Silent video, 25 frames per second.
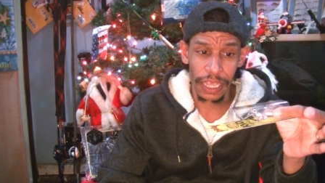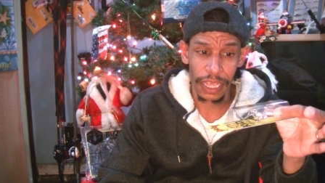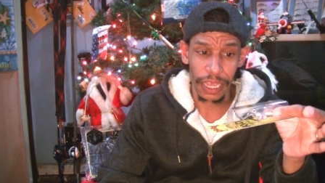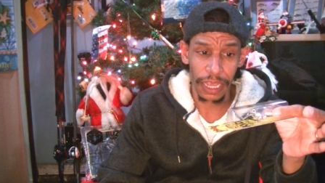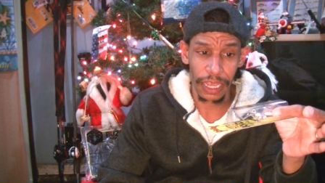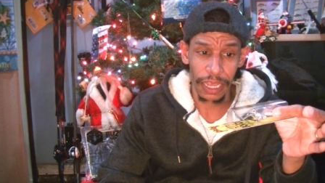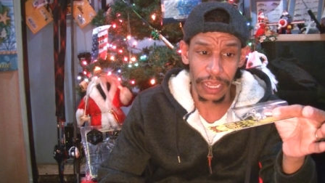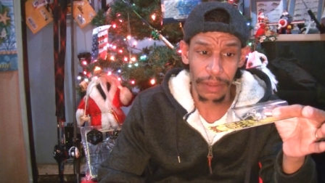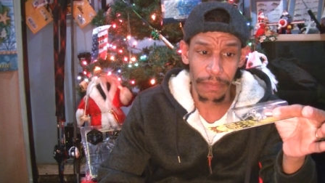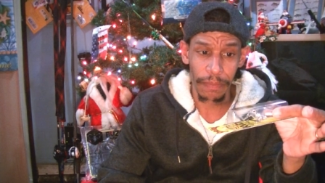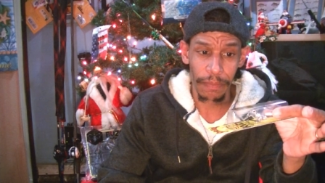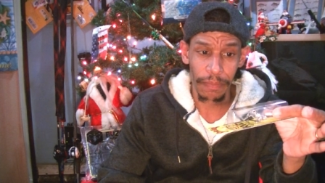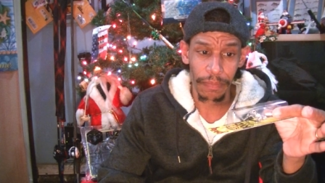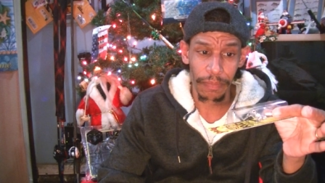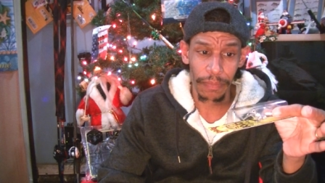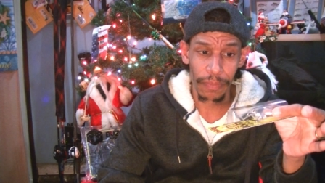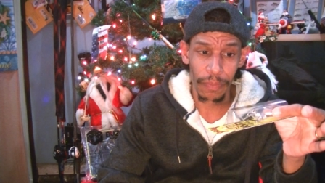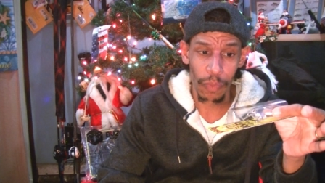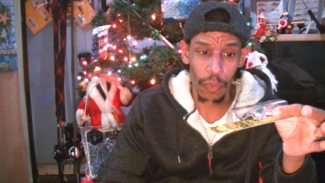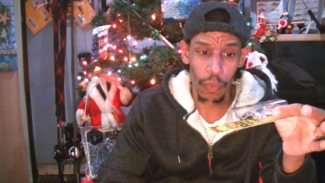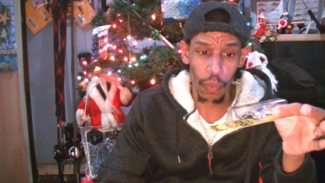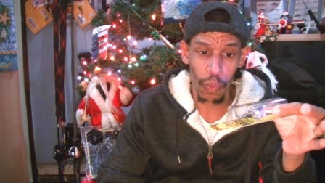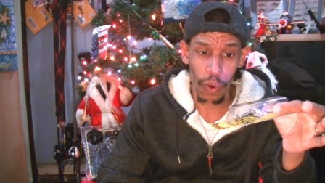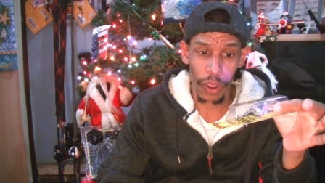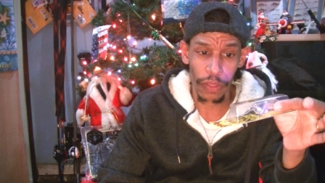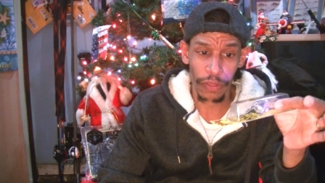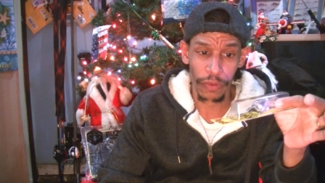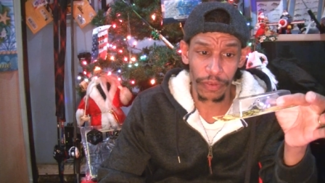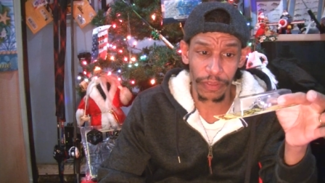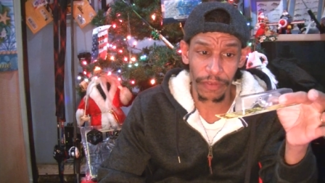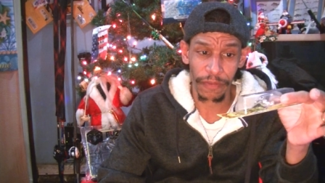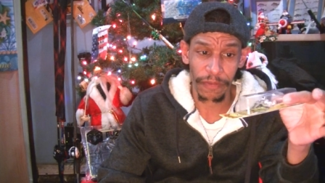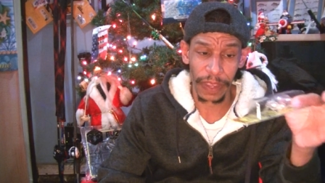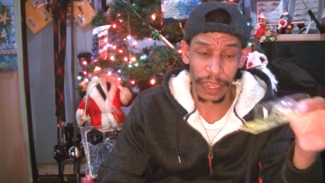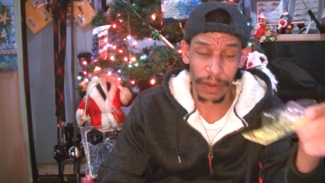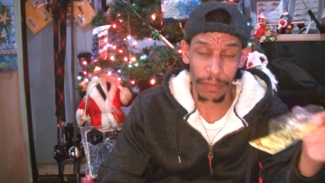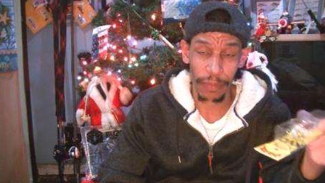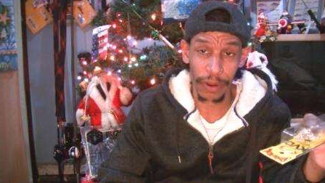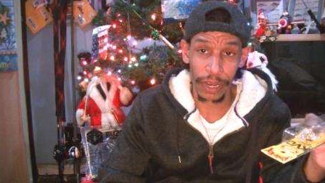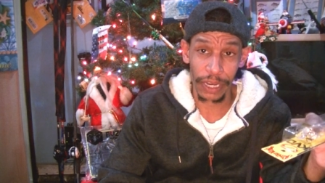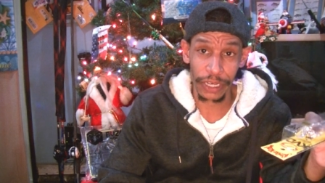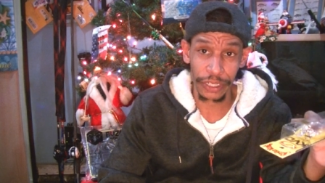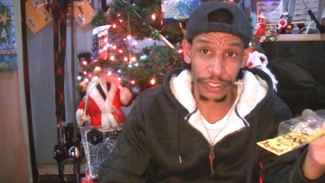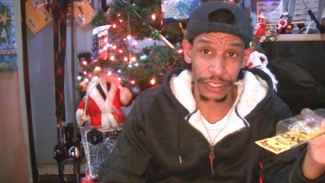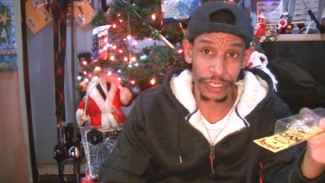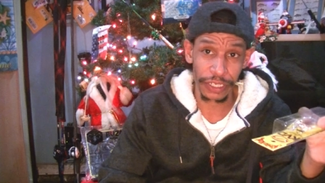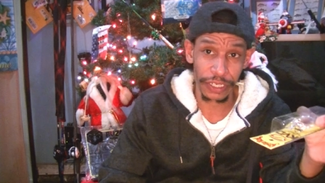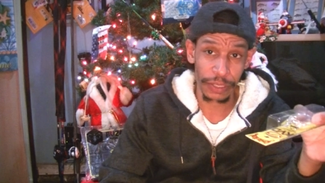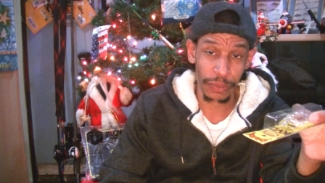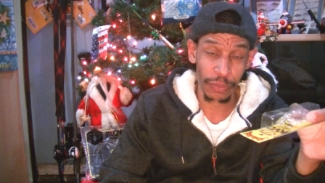um, whether the
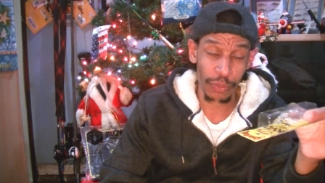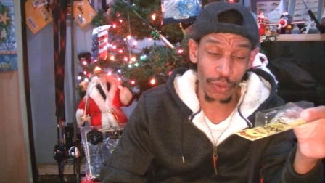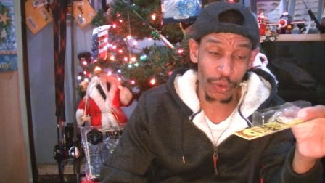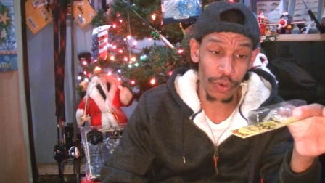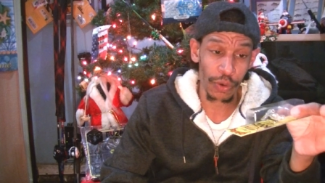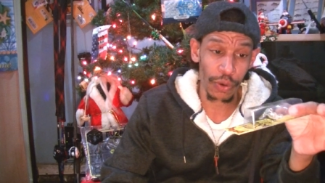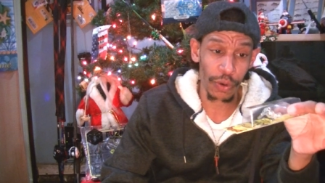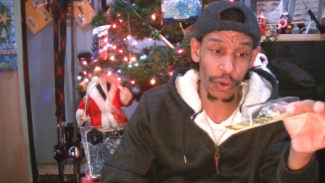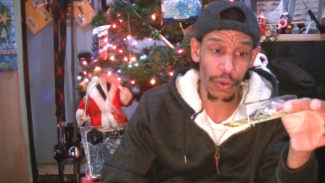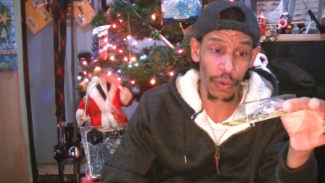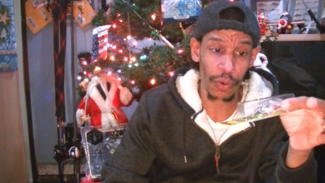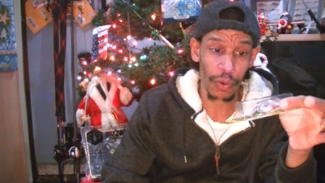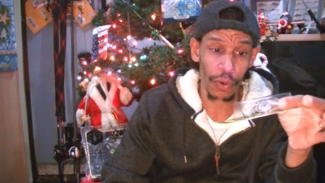vibration is more